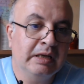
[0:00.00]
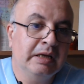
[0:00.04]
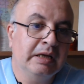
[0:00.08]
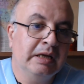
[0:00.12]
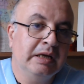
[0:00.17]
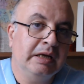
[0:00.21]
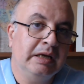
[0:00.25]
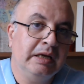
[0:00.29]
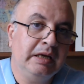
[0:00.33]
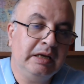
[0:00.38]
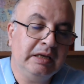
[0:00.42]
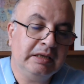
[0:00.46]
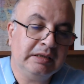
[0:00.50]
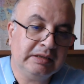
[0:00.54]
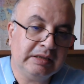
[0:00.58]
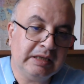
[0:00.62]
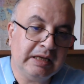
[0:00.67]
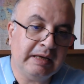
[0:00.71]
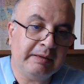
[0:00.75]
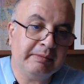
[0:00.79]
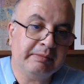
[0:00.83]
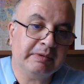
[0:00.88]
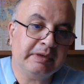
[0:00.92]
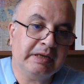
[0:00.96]
In
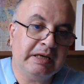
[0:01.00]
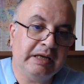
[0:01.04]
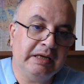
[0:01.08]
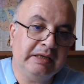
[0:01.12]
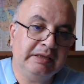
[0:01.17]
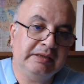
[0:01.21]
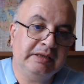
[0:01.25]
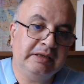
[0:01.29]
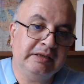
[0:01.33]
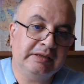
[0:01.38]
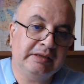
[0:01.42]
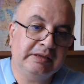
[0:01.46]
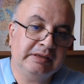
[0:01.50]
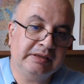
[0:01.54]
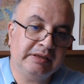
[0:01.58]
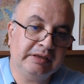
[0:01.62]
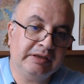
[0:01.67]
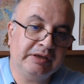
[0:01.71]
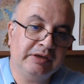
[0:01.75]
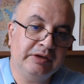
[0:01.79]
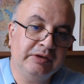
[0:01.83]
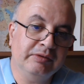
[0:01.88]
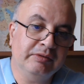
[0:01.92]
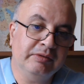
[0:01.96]
some cases,
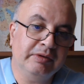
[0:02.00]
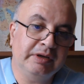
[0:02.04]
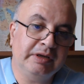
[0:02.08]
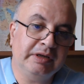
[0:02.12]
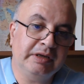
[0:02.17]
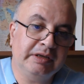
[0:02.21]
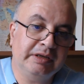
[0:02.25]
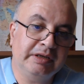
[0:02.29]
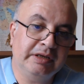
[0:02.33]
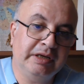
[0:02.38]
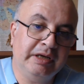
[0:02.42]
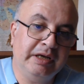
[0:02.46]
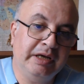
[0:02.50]
securing the